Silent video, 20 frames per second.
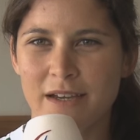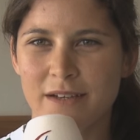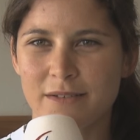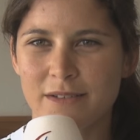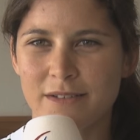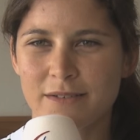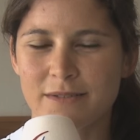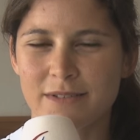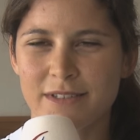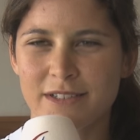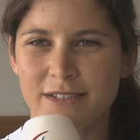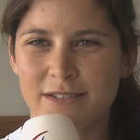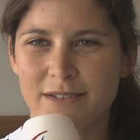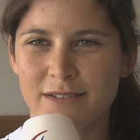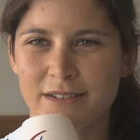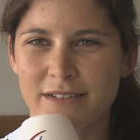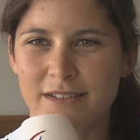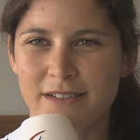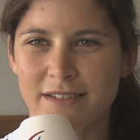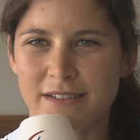what, what, do you
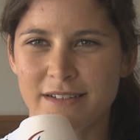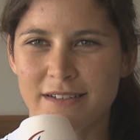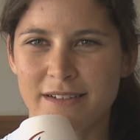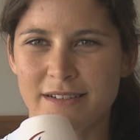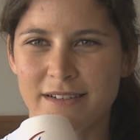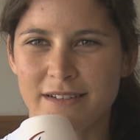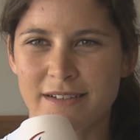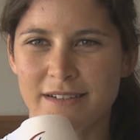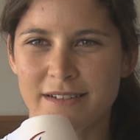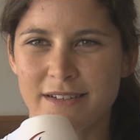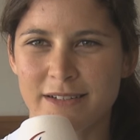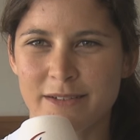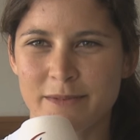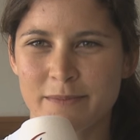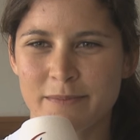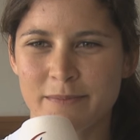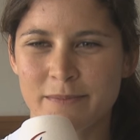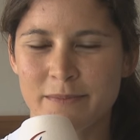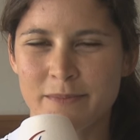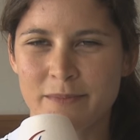call it the
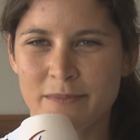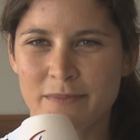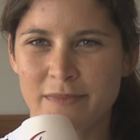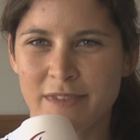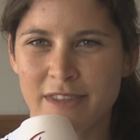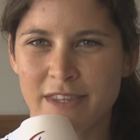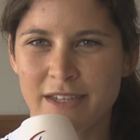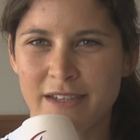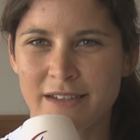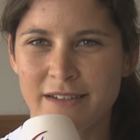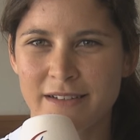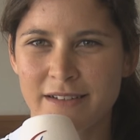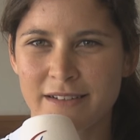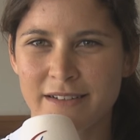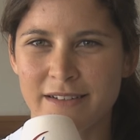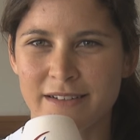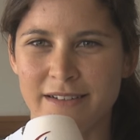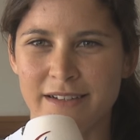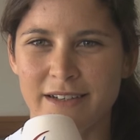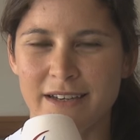um,
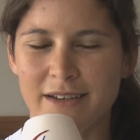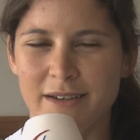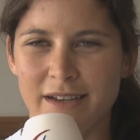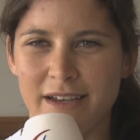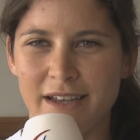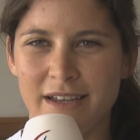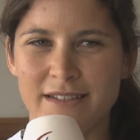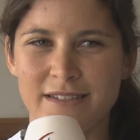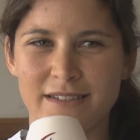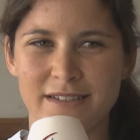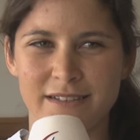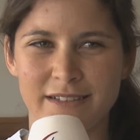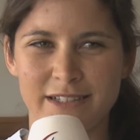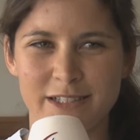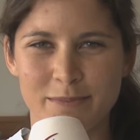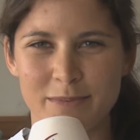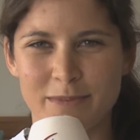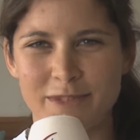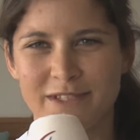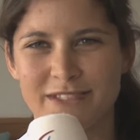uh, hands and
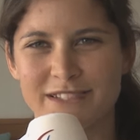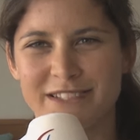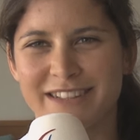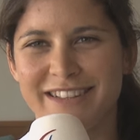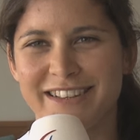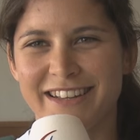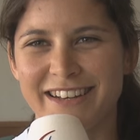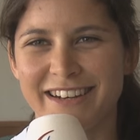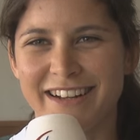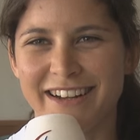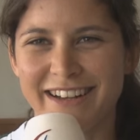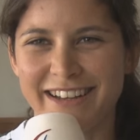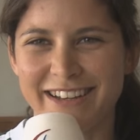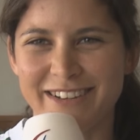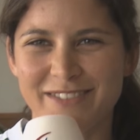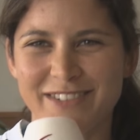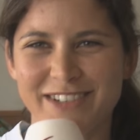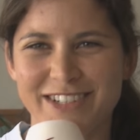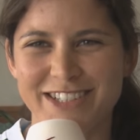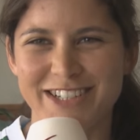knees position than I
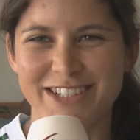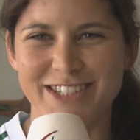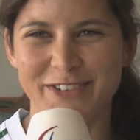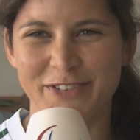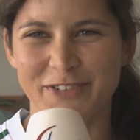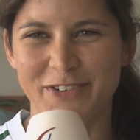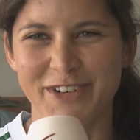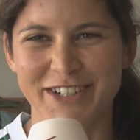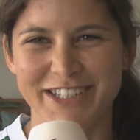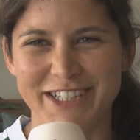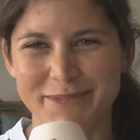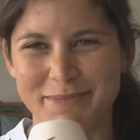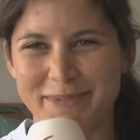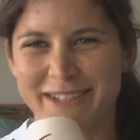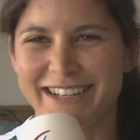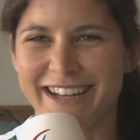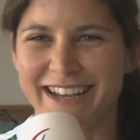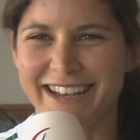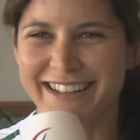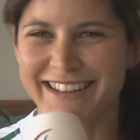am because she's a 400
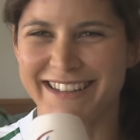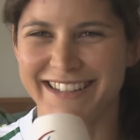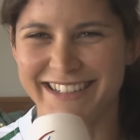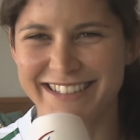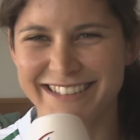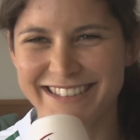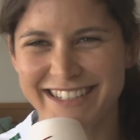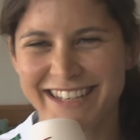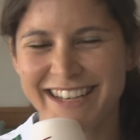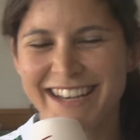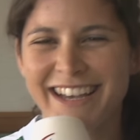meter athlete.